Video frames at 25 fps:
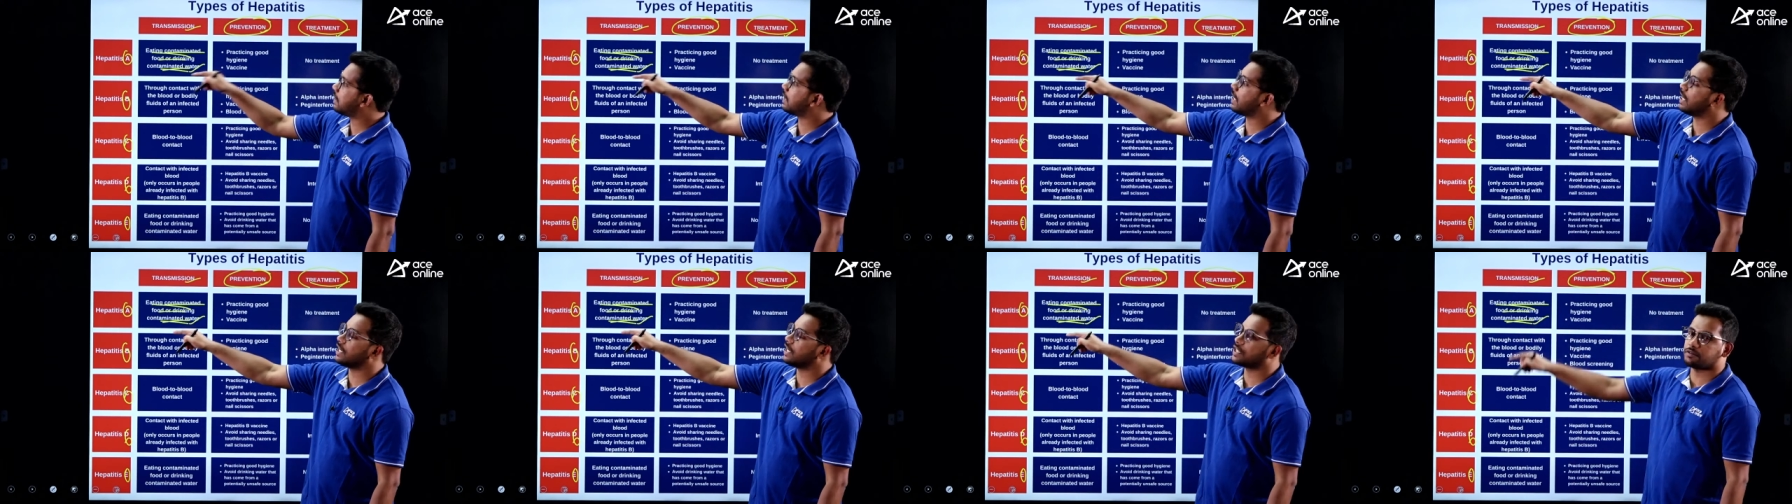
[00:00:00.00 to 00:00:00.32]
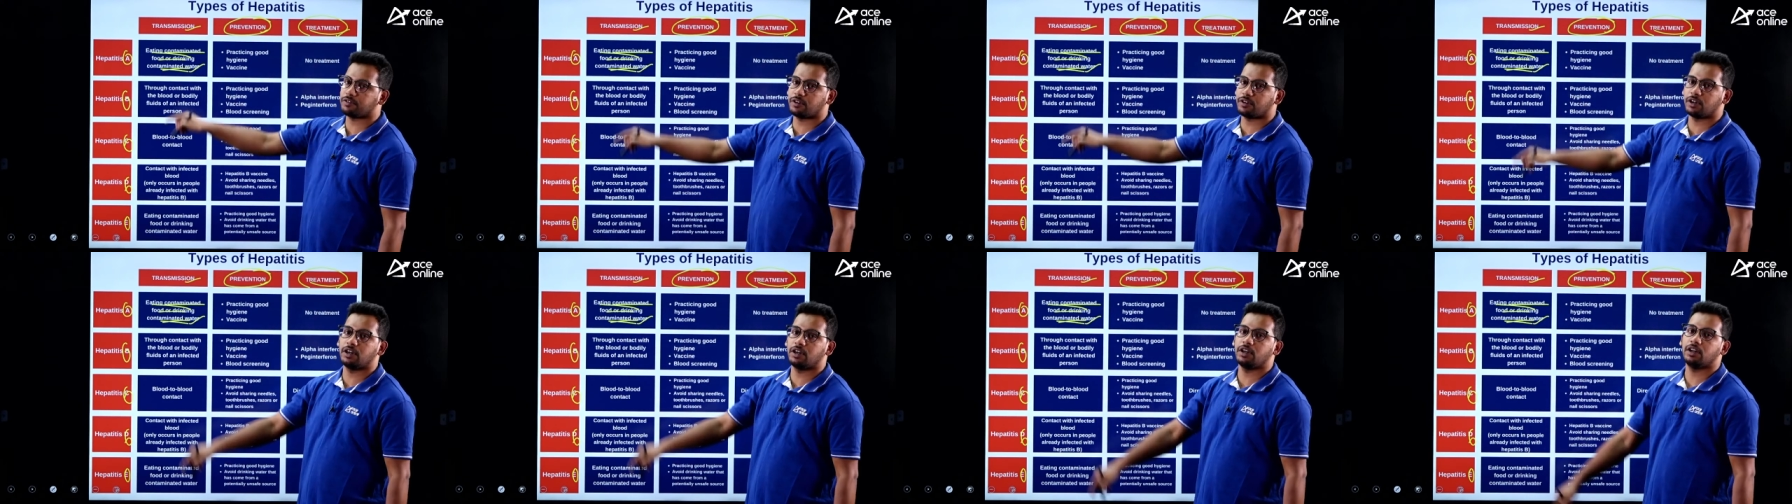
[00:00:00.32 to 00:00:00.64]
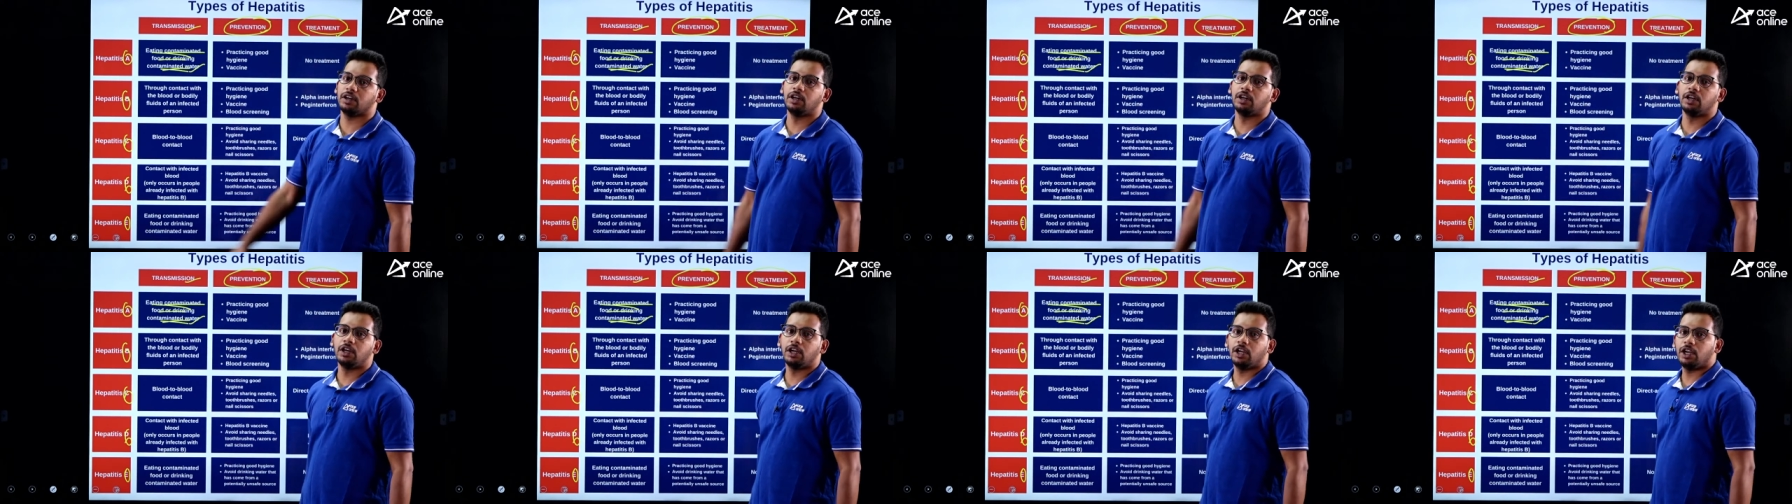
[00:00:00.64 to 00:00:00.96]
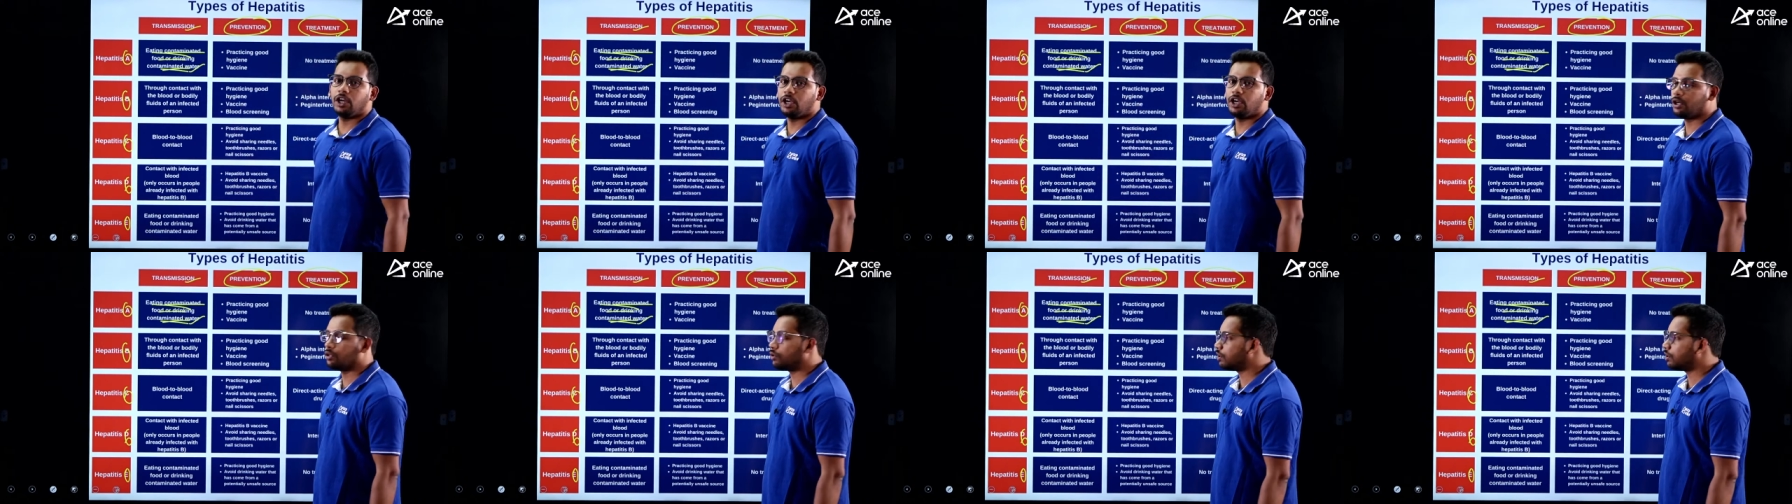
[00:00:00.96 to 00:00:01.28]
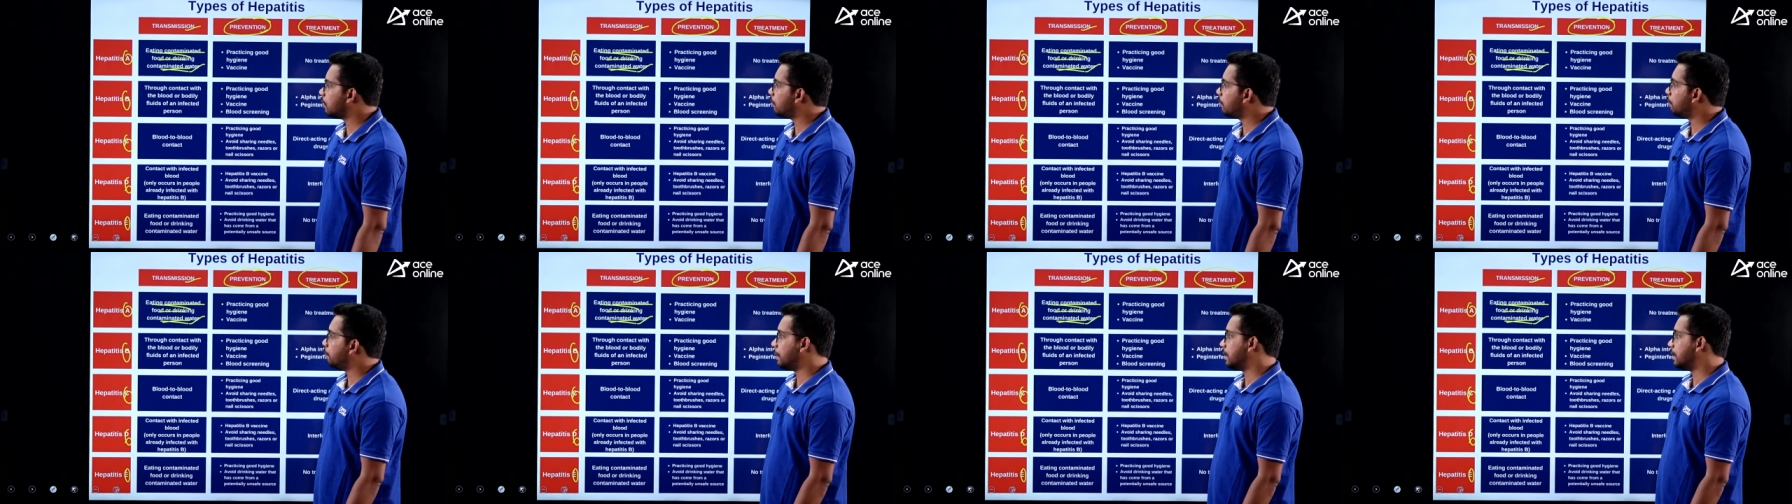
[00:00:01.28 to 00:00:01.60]
transferred into
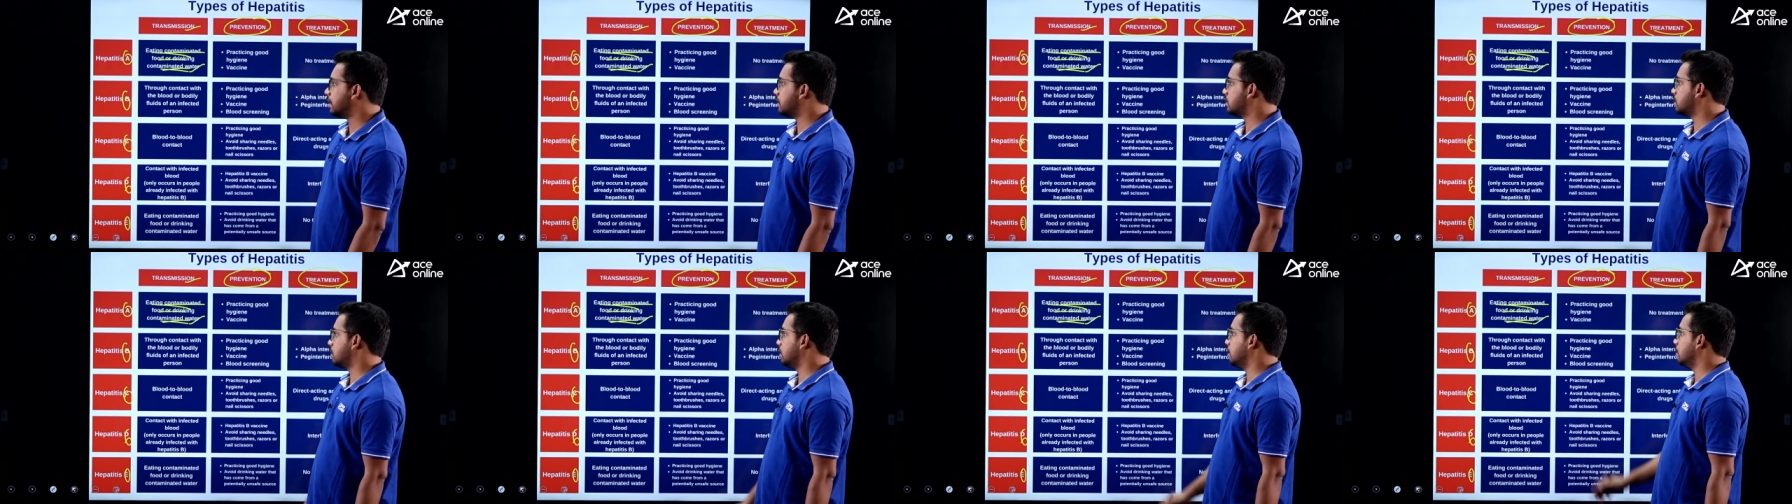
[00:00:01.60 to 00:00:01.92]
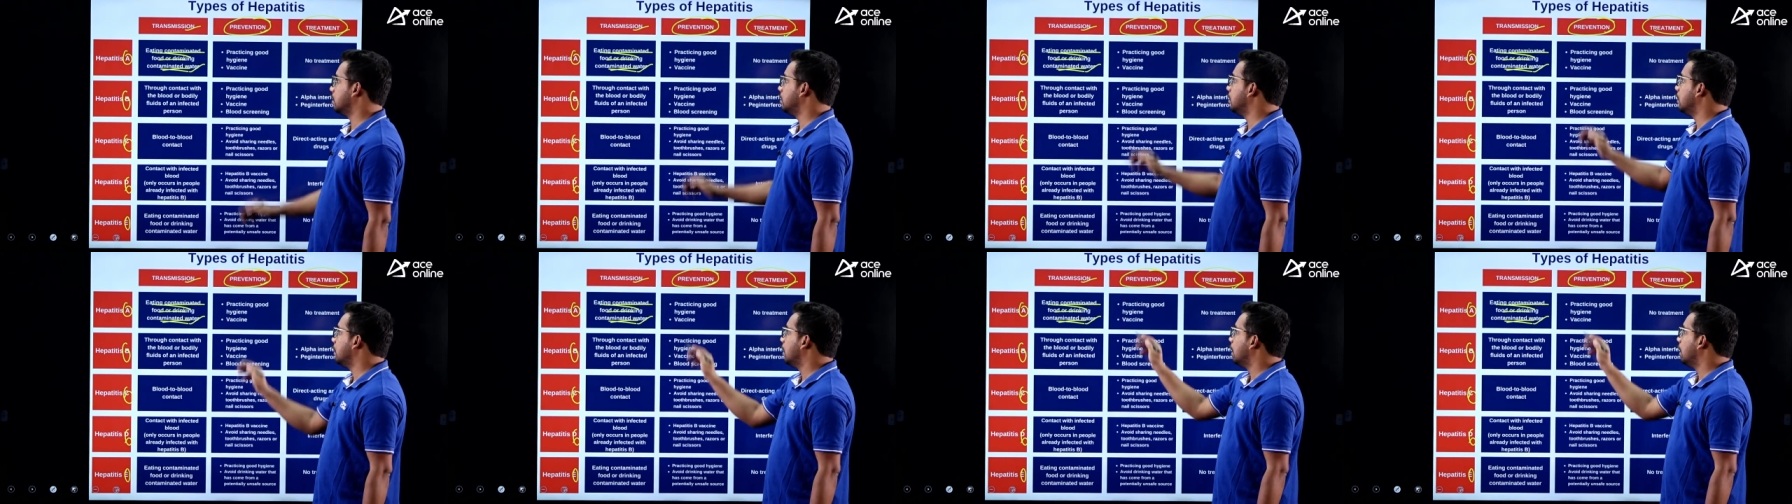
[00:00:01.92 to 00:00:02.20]
the person.